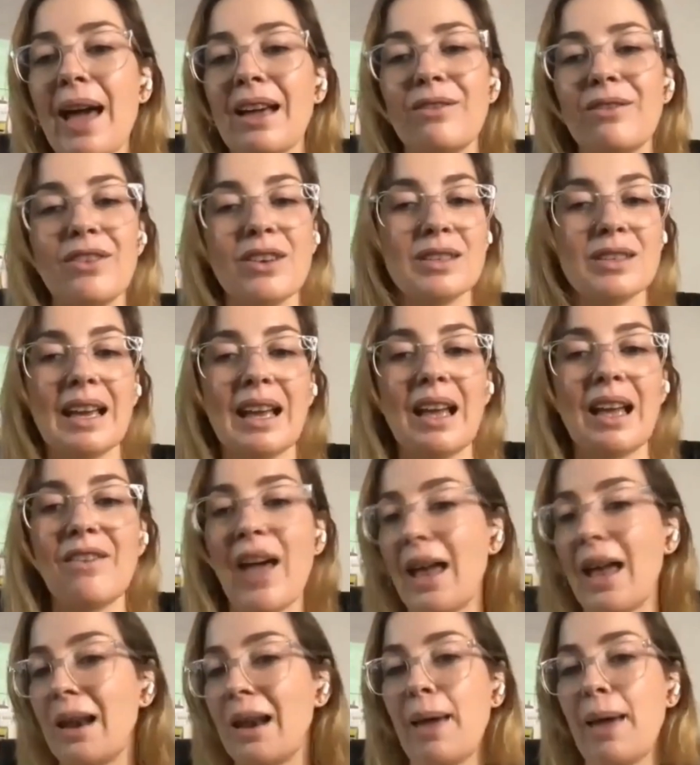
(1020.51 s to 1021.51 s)
So I'm kind of
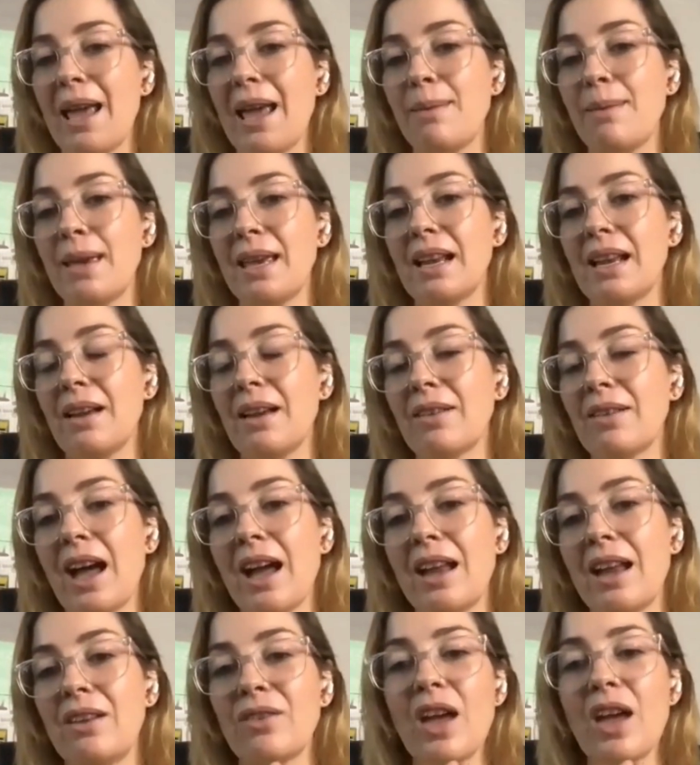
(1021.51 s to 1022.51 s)
coming back. It feels like
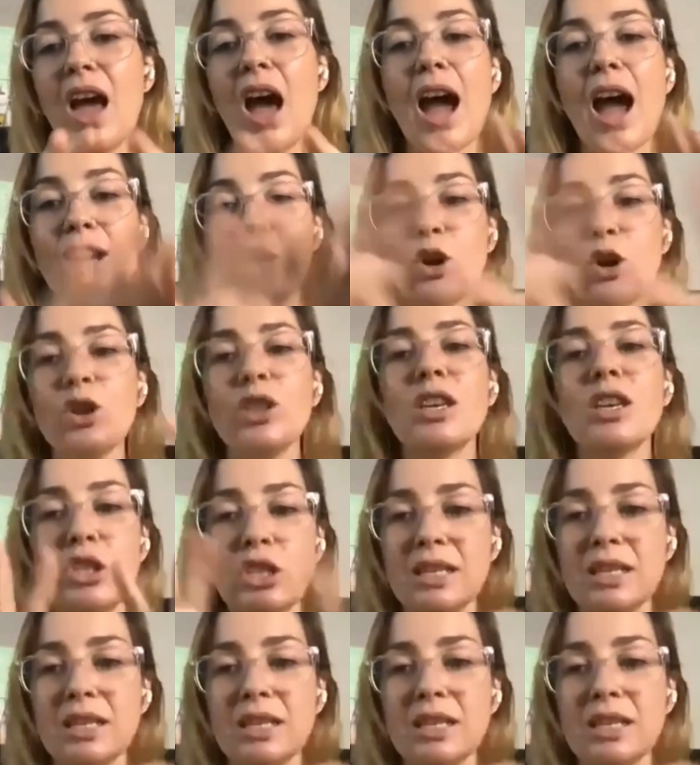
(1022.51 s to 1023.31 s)
I've had a baby, and